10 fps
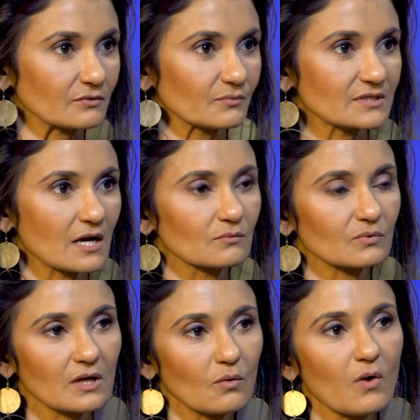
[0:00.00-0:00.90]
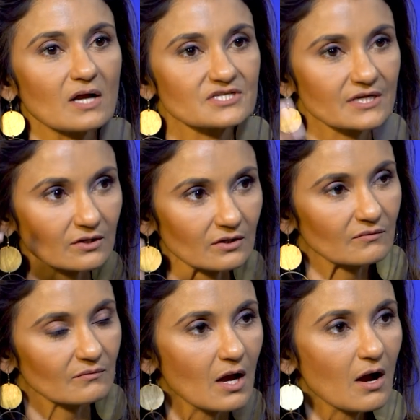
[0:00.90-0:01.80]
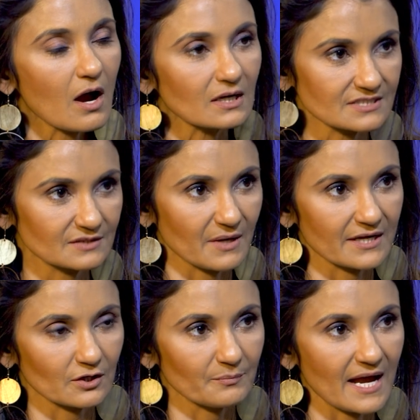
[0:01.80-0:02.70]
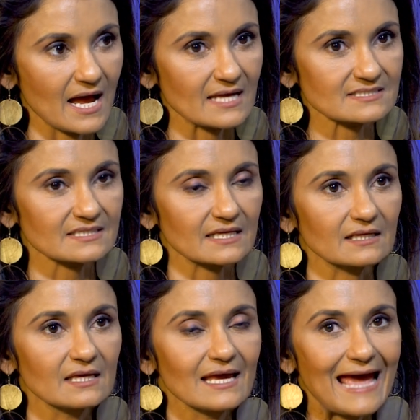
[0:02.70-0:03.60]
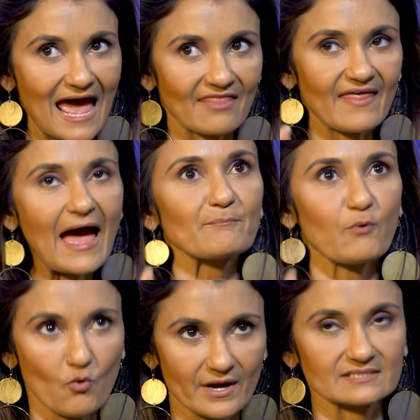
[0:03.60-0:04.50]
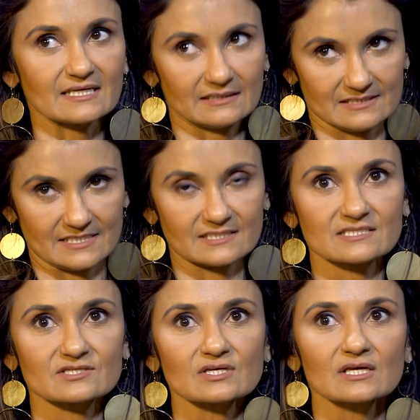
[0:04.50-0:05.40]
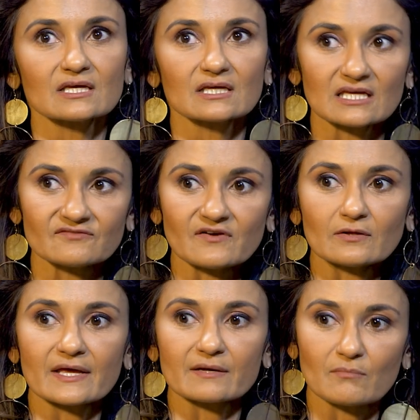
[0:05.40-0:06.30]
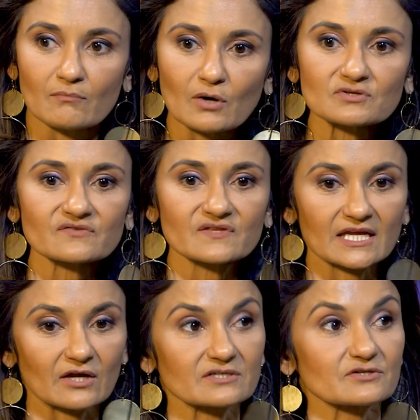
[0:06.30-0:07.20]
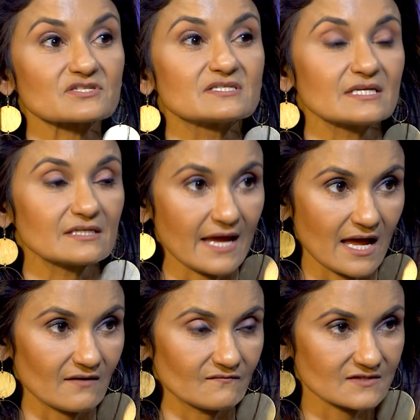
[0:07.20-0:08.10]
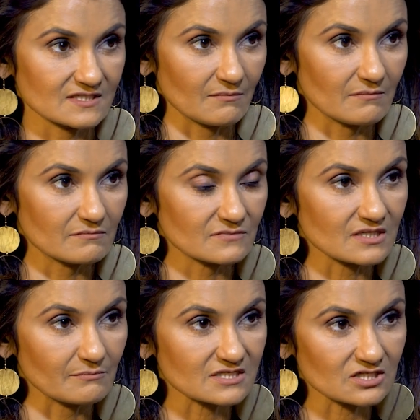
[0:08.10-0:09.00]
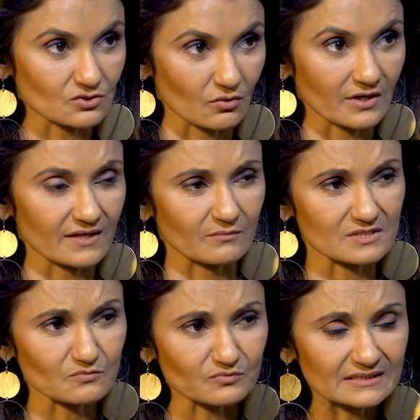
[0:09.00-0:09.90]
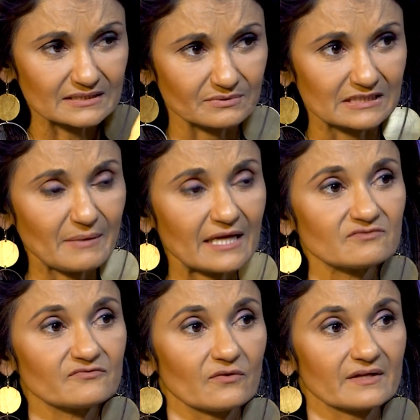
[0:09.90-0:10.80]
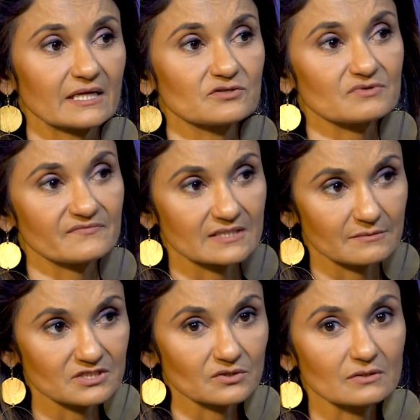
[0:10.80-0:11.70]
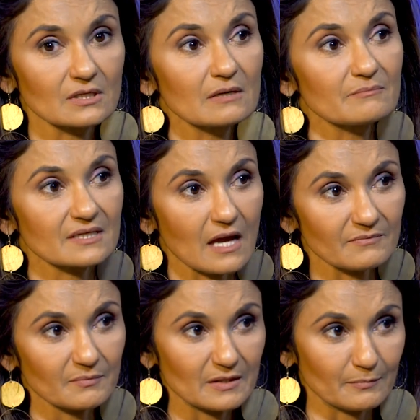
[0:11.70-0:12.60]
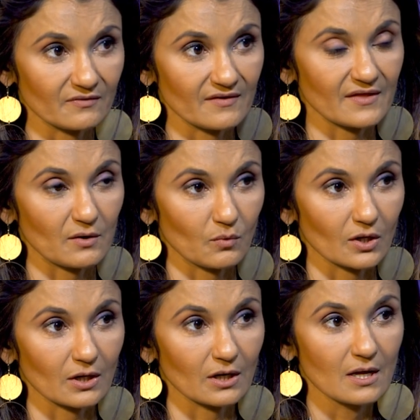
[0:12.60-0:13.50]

We're not watching her haunted by her past. And at that point, at least, it felt like most of the characters did have some story that was really, really painful that had driven them to become the people that they were.